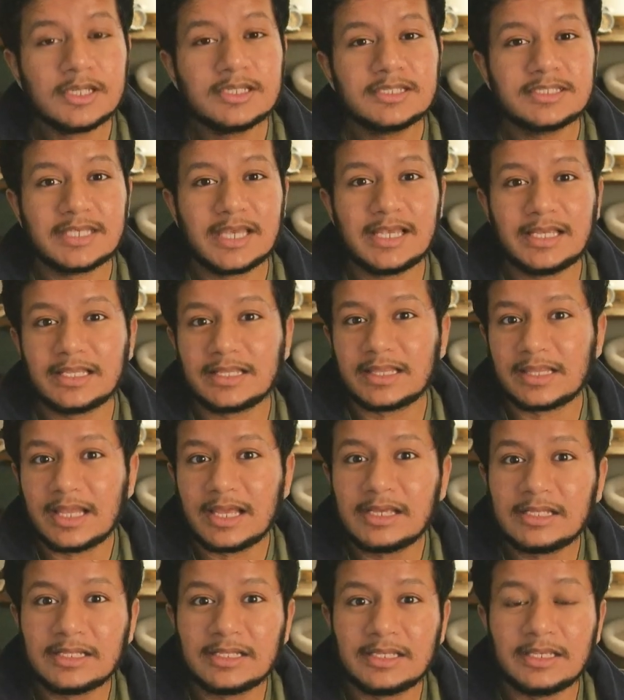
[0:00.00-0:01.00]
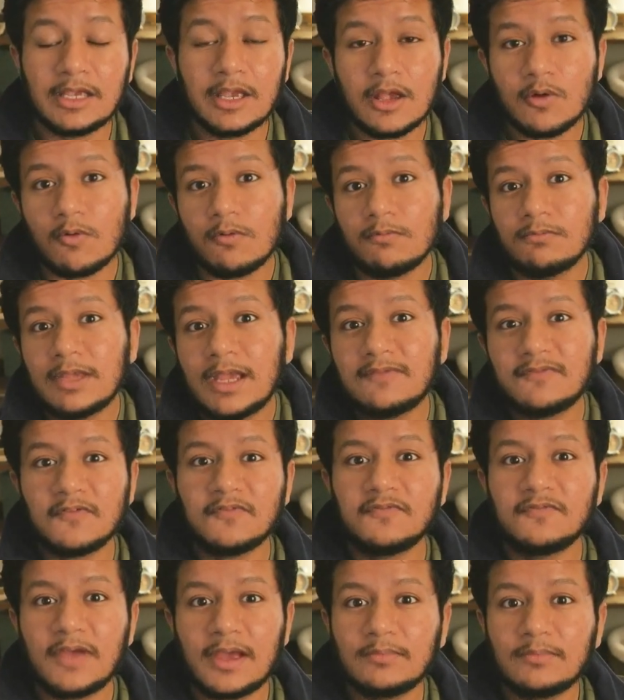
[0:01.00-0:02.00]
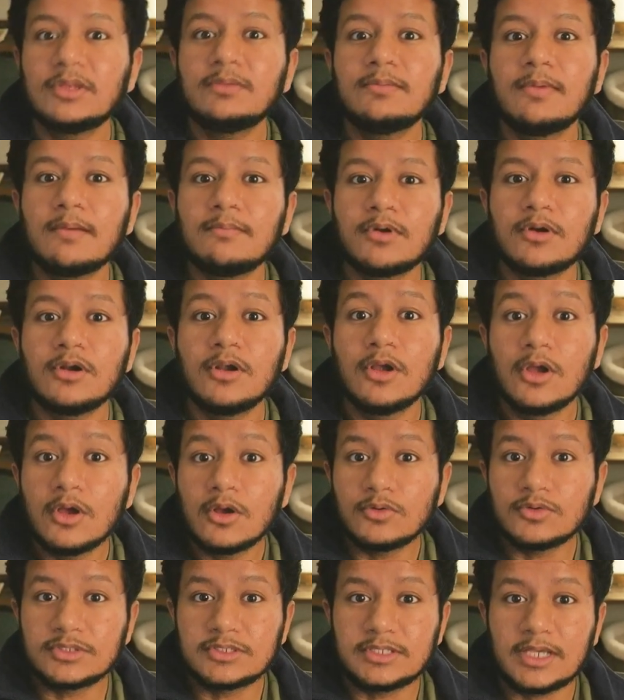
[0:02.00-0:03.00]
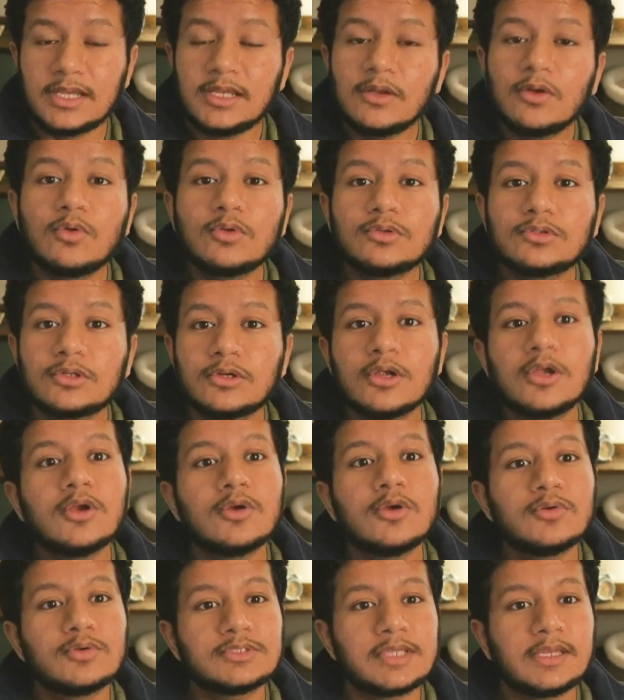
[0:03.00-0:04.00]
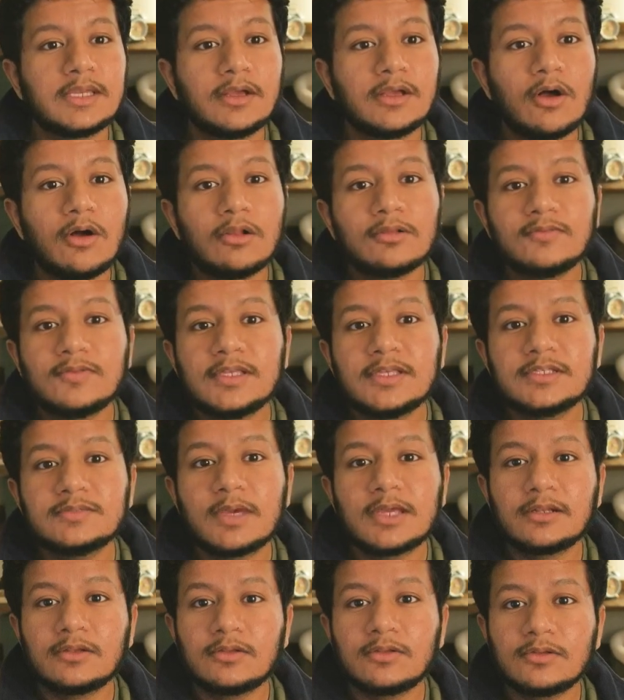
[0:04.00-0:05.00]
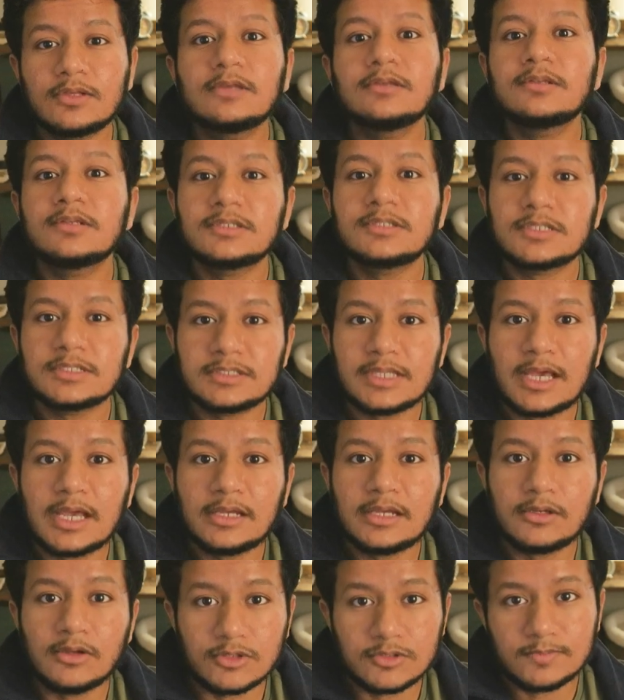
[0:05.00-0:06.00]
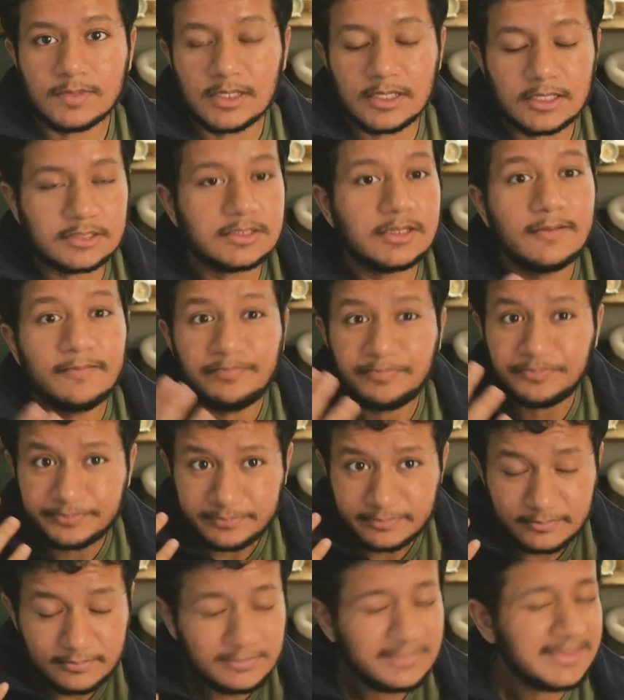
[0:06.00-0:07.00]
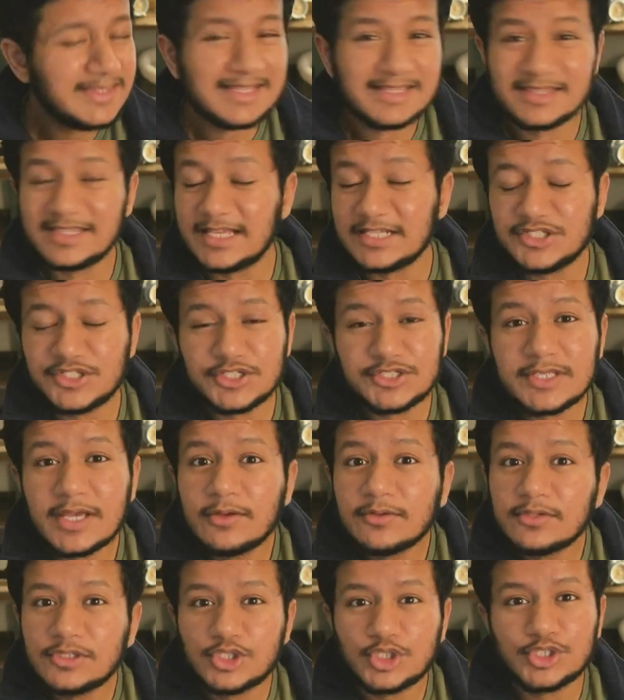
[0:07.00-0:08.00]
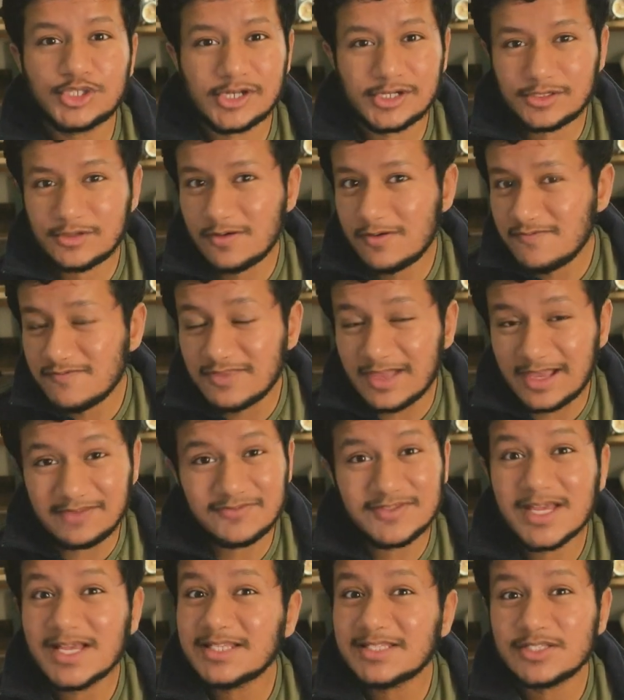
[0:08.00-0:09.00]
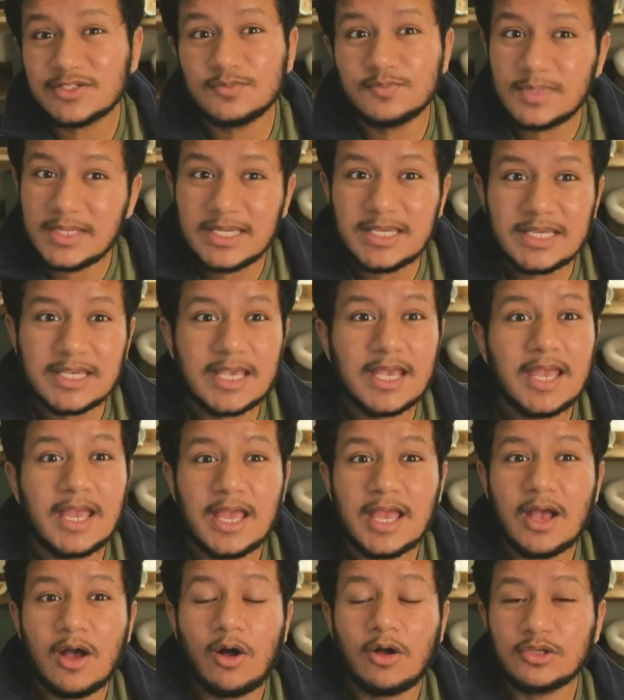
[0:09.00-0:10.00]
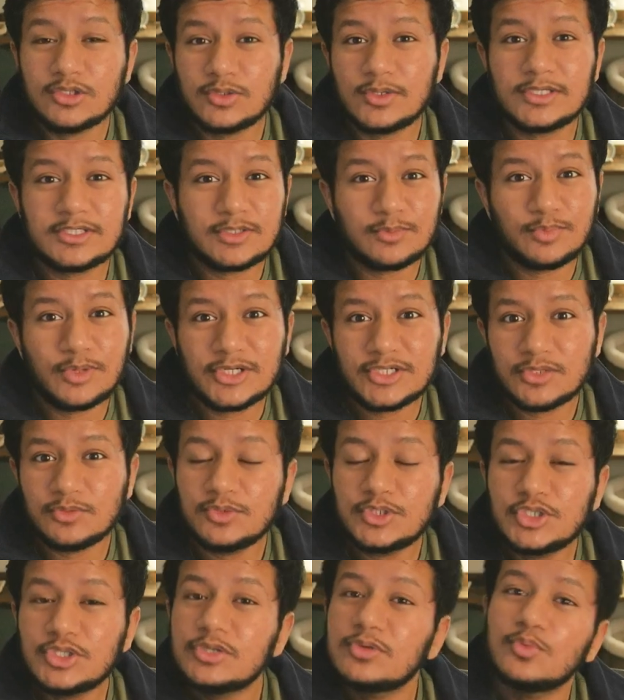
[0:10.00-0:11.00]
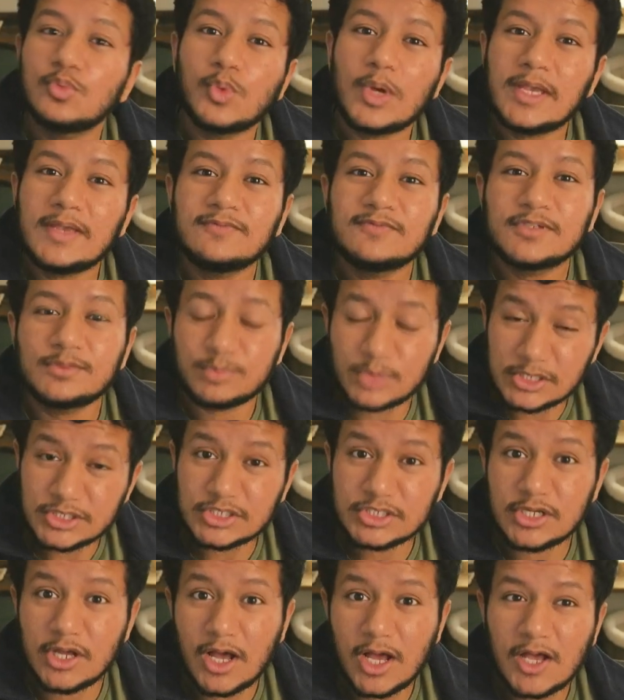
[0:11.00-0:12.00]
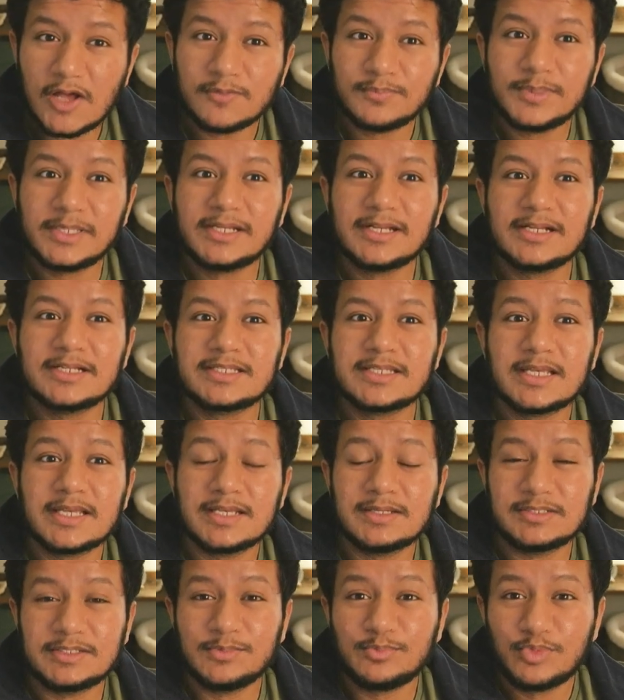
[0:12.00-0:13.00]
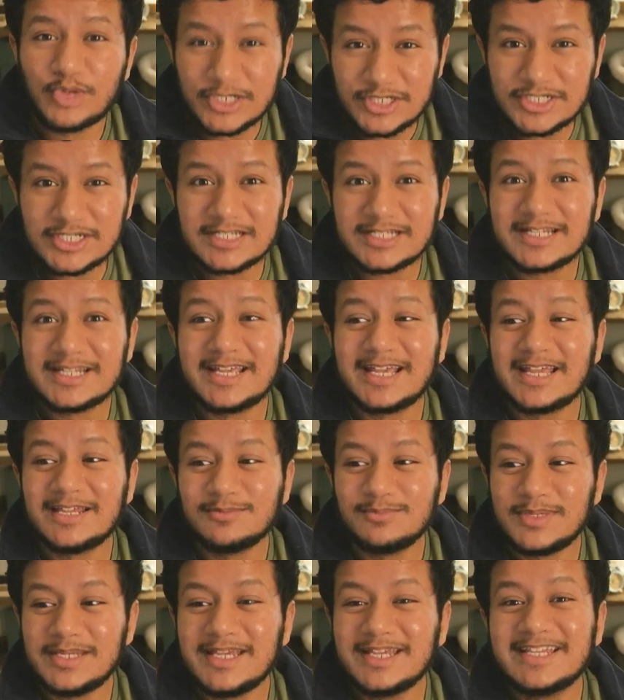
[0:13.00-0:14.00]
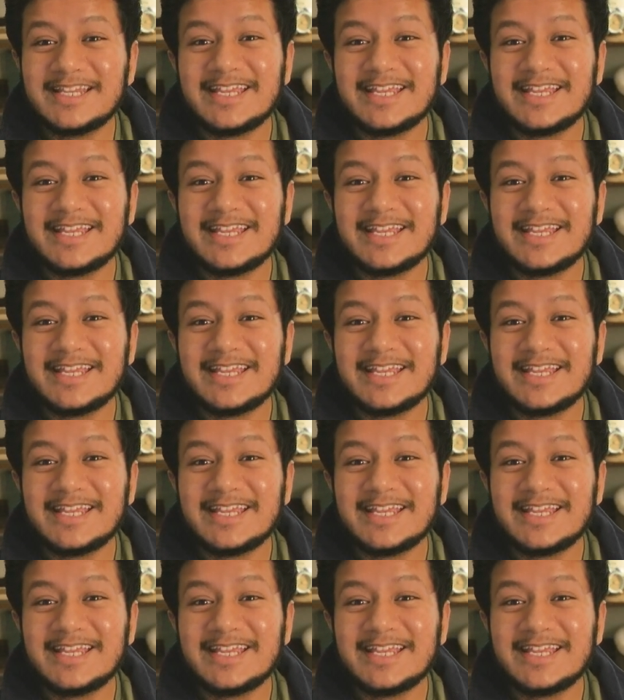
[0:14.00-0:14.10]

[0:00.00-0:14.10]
take it lightly when we have a family member who's getting older, who's getting all of these medical illnesses diagnosed, because that's just how the trajectory of life tends to be also has depression, we shouldn't wave depression off because depression can be an